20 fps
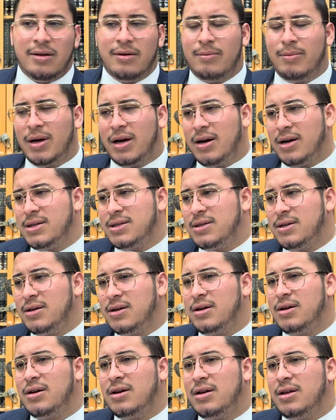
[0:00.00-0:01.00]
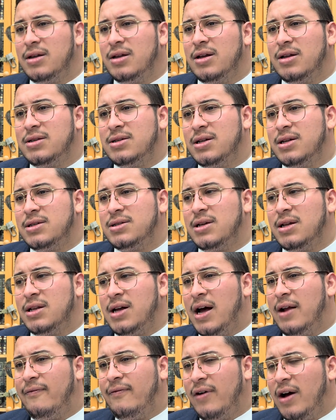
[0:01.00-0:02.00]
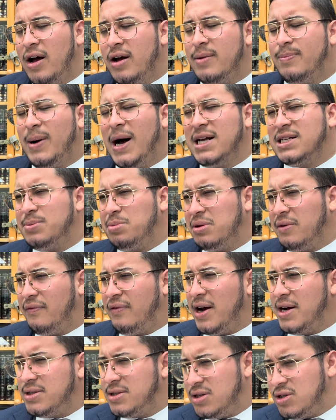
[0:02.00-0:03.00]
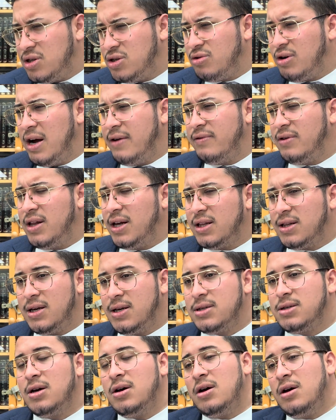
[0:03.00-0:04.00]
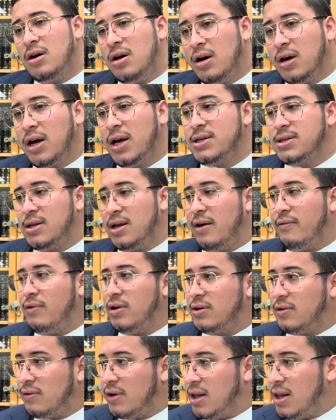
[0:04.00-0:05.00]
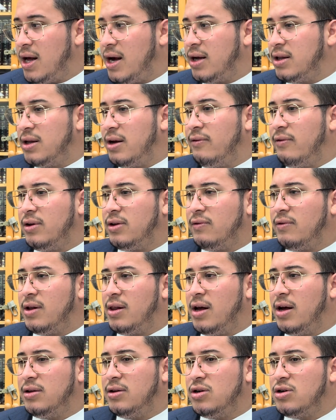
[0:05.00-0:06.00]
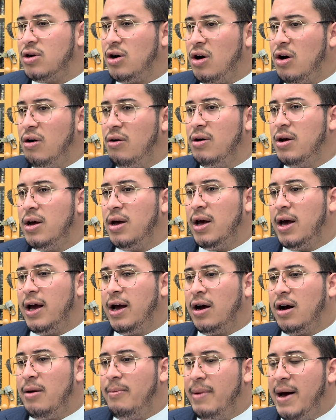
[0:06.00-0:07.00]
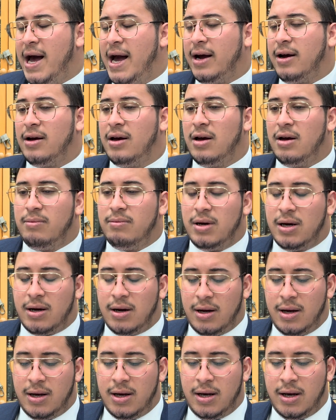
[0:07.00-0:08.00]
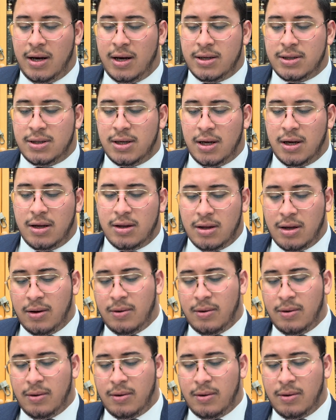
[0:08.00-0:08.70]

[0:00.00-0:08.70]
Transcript: because it's not impossible to find such a driver like this, okay, so they have what to rely on. They have what to rely on to go and come back, because I